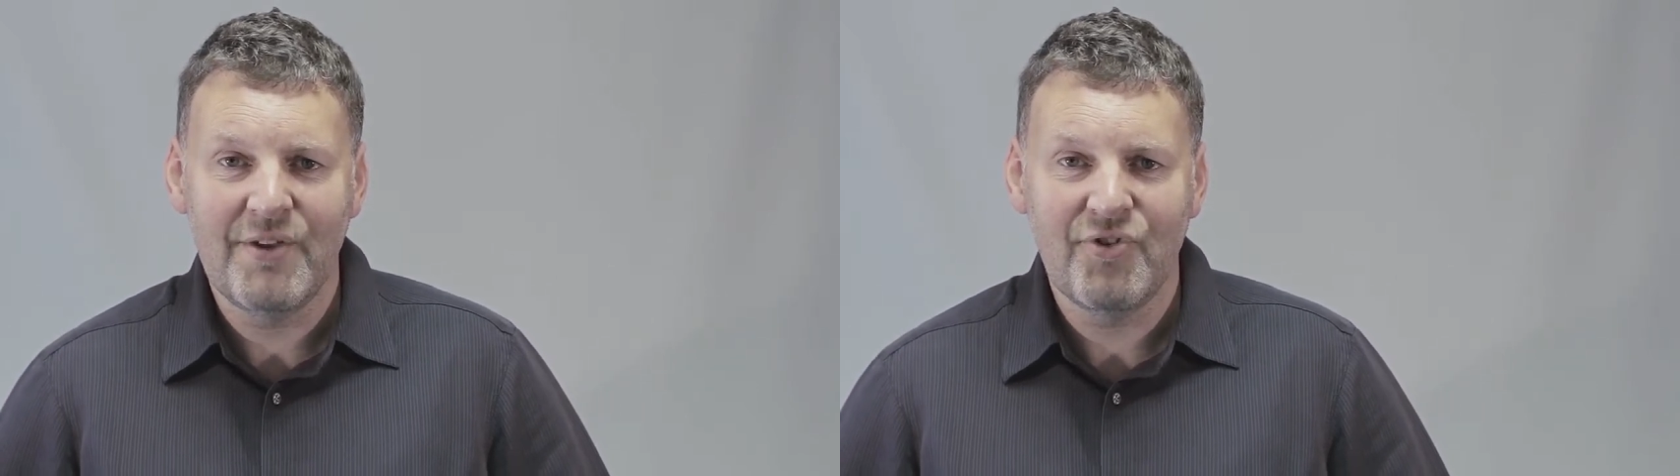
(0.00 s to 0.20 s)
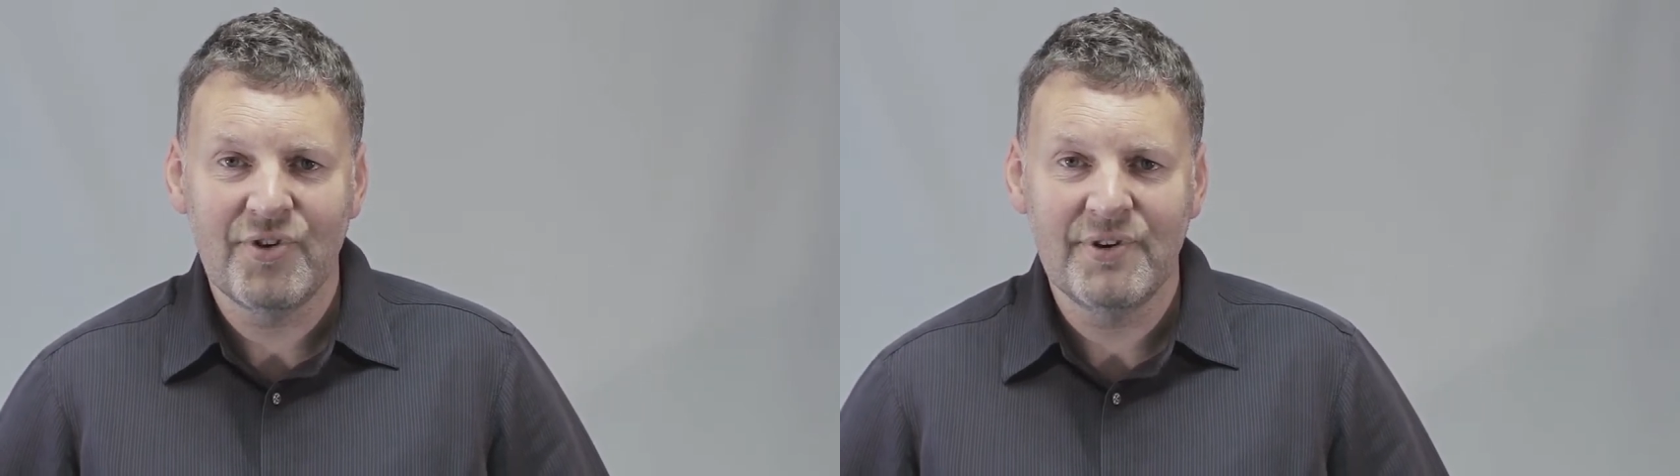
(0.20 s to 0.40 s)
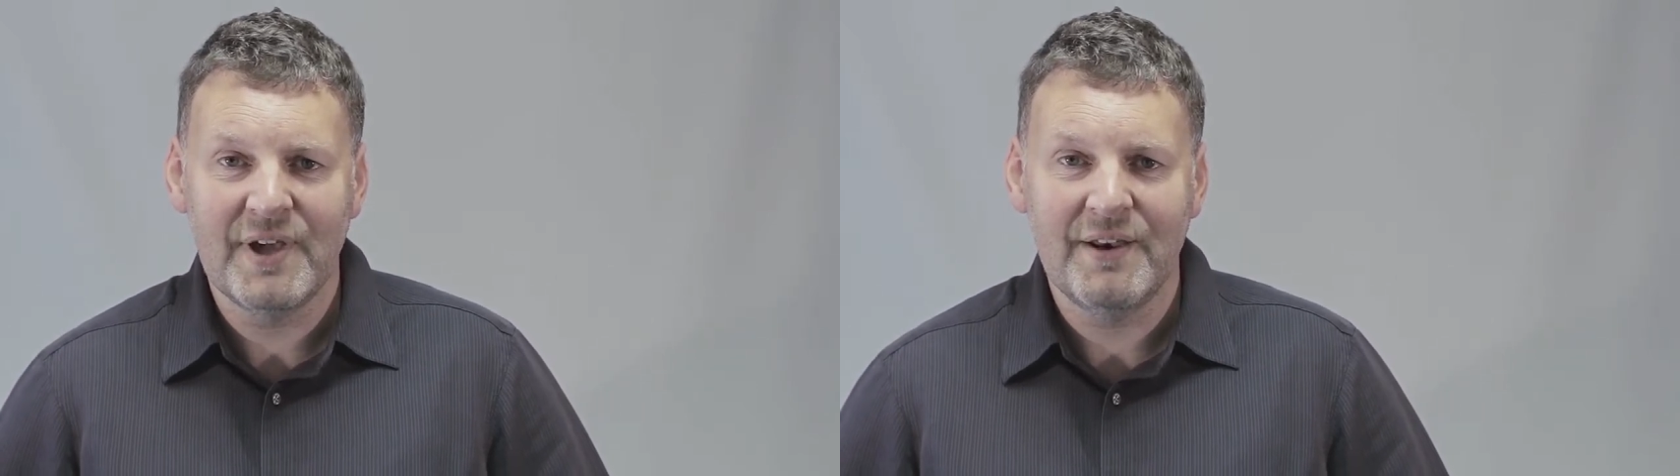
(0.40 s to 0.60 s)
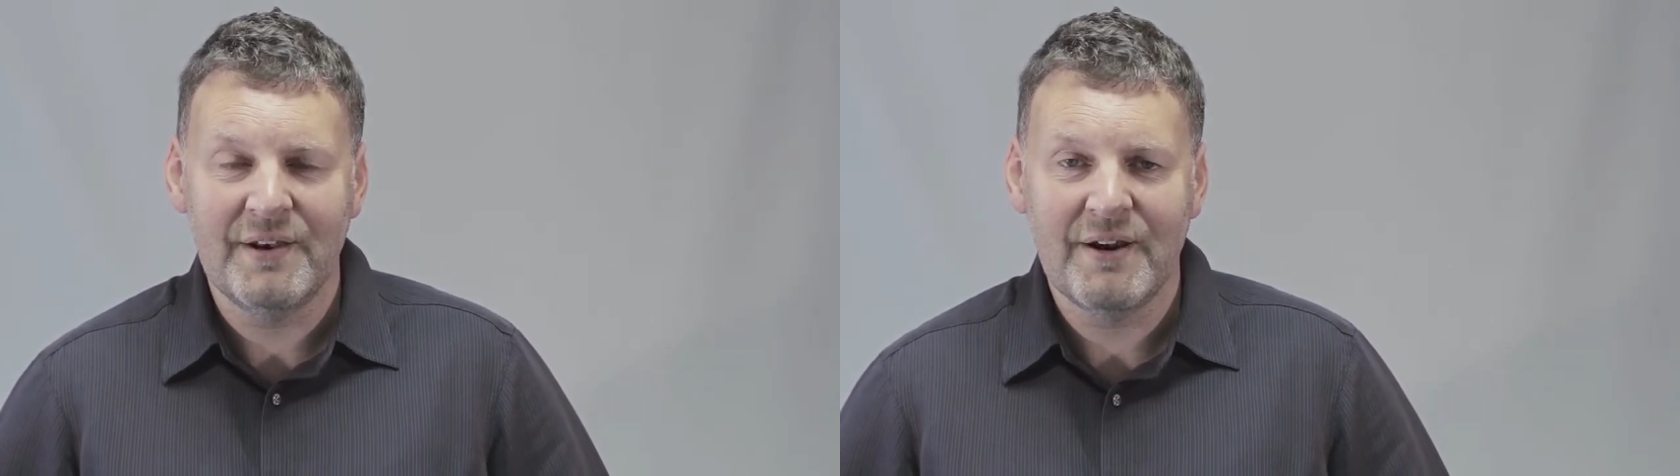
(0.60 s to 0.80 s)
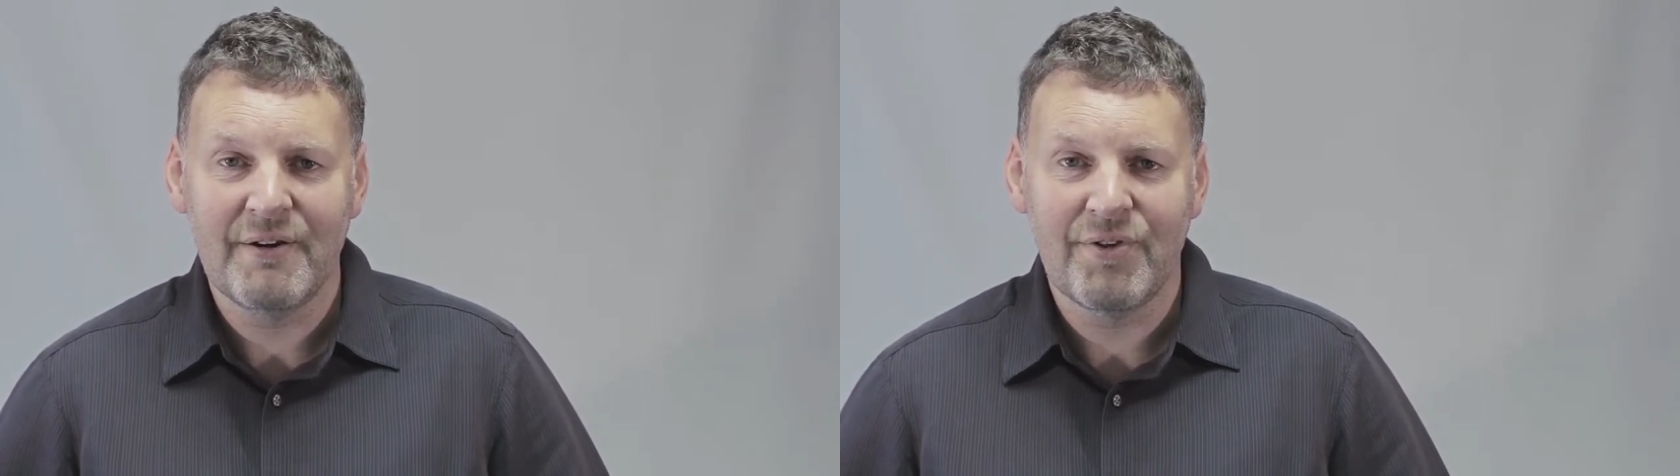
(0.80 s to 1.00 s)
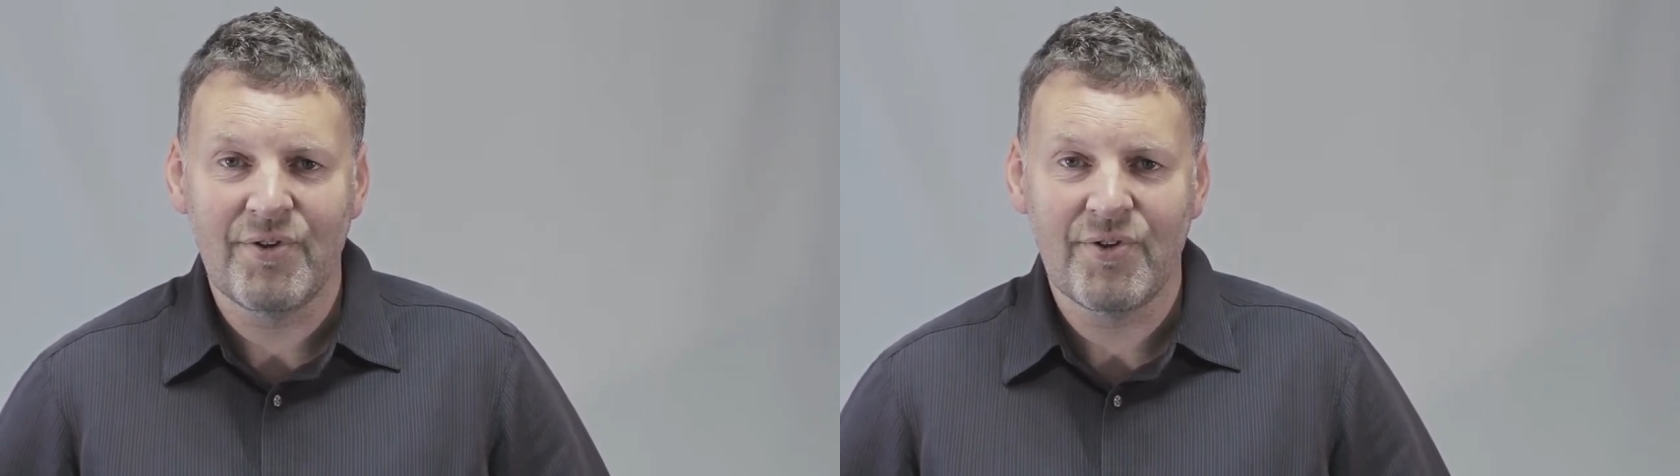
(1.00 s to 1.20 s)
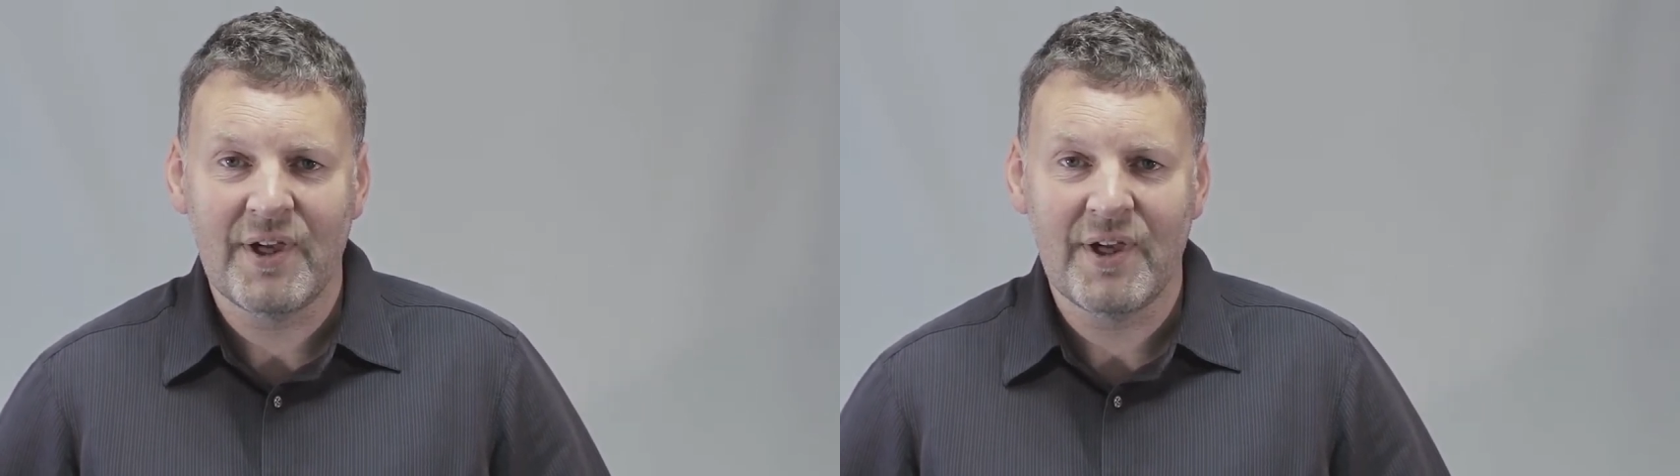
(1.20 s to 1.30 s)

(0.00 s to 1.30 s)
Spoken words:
pension and inheritance